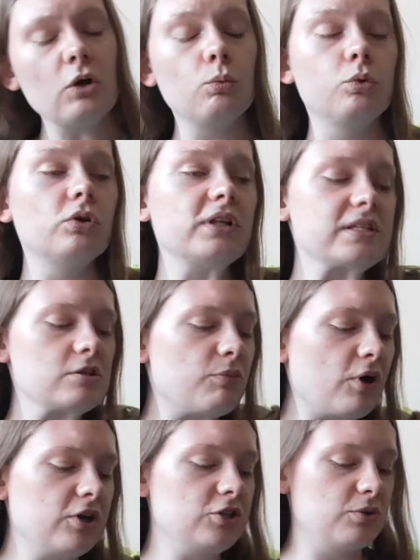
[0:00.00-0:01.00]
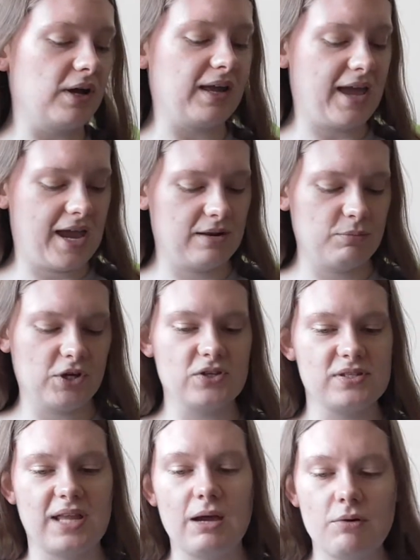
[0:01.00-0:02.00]
wool at some point and do it again
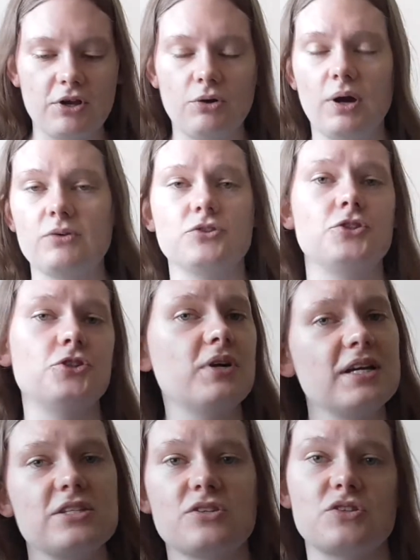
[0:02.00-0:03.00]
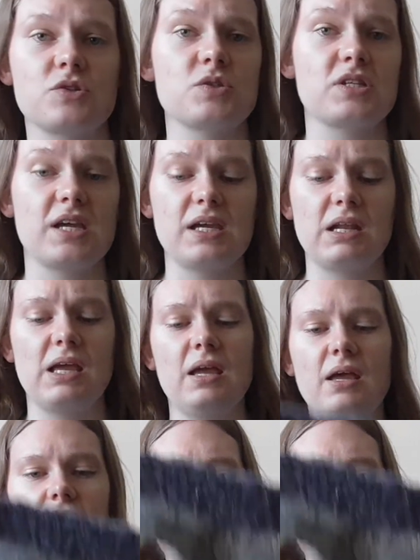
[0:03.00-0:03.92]
because now I know how to do it. It's not so scary.